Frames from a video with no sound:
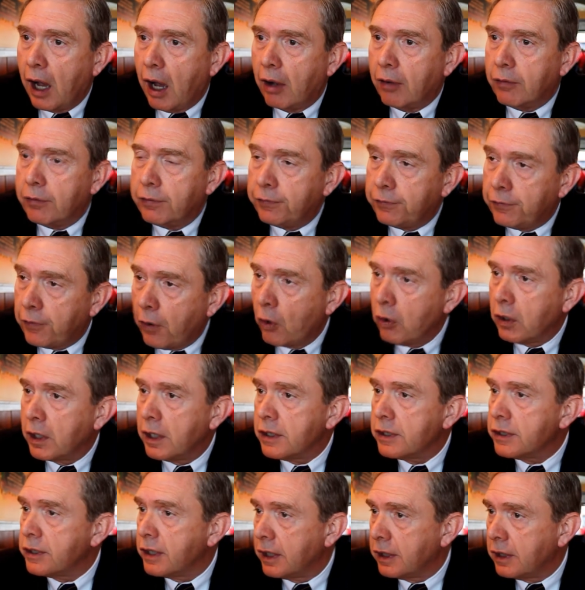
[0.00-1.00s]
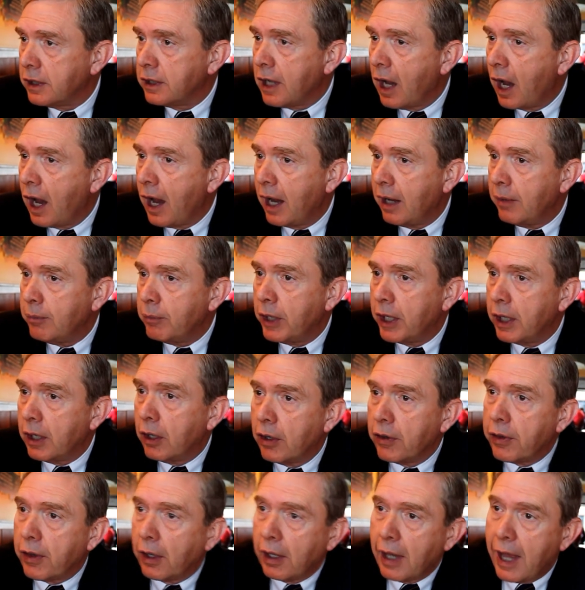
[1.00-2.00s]
focus and time
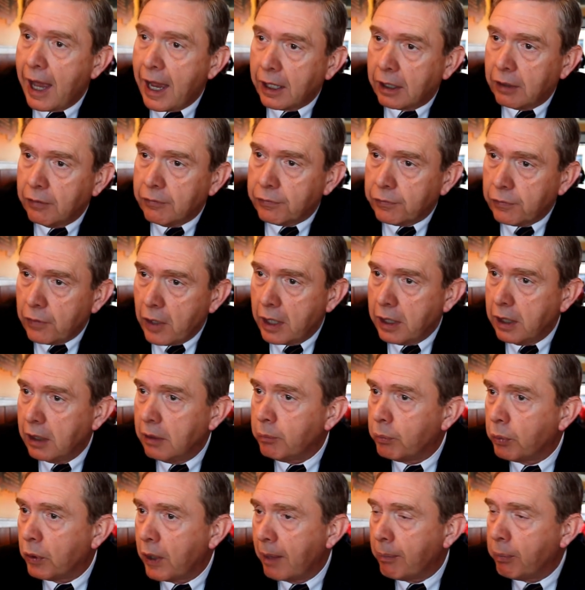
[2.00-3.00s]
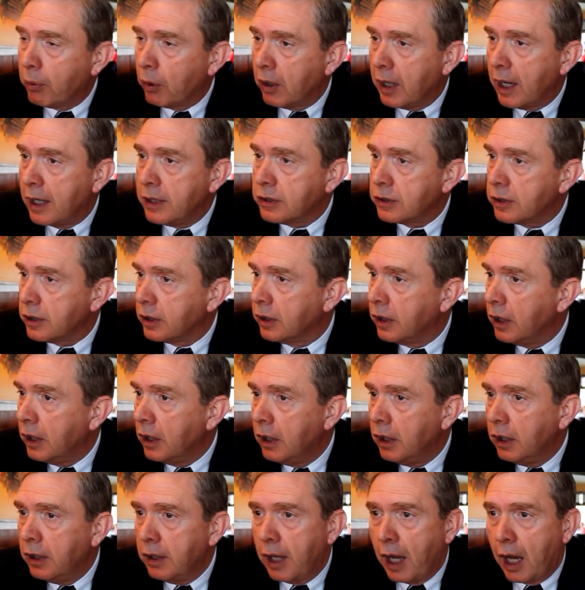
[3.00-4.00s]
there, the lack of front-end preparation,
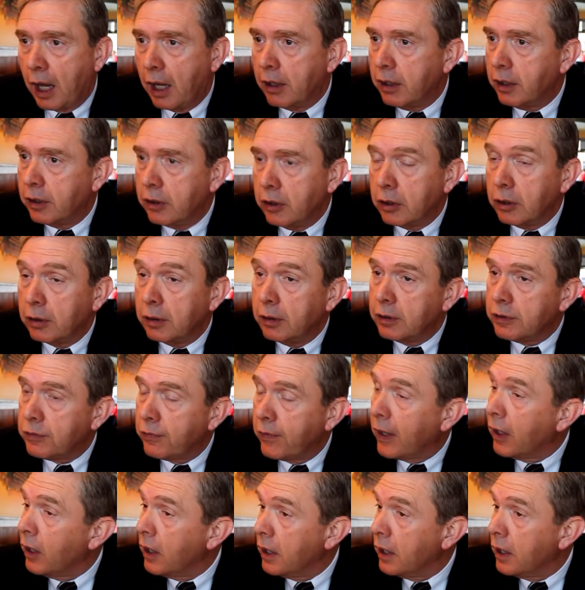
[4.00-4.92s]
it's very